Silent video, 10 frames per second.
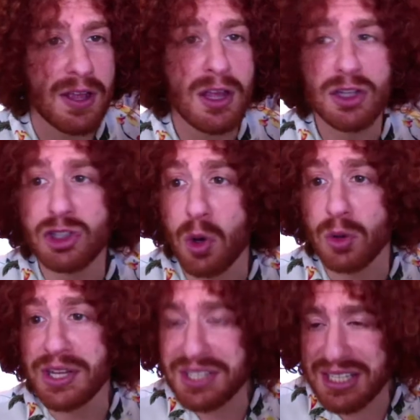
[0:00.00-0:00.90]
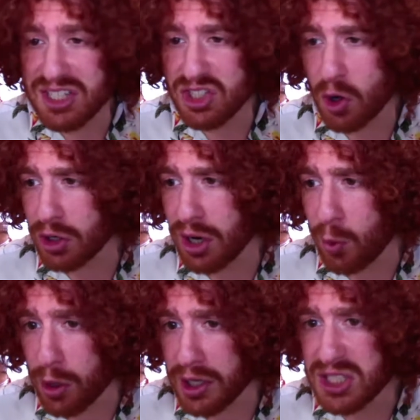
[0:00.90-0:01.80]
So let's get started. I want
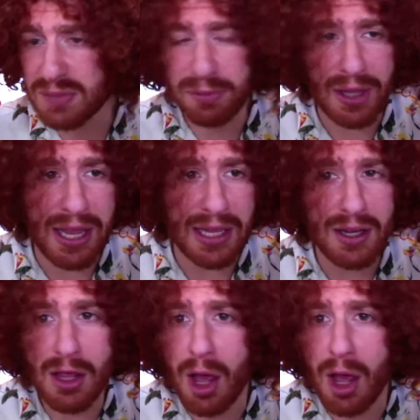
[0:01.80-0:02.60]
to explain